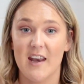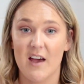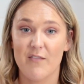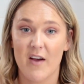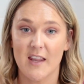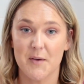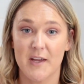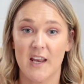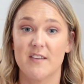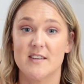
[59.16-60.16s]
And now finally we're
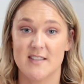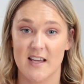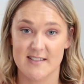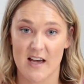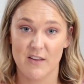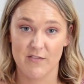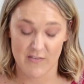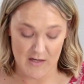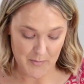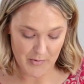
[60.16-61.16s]
going to get the seeds out of the
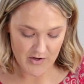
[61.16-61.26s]
vanilla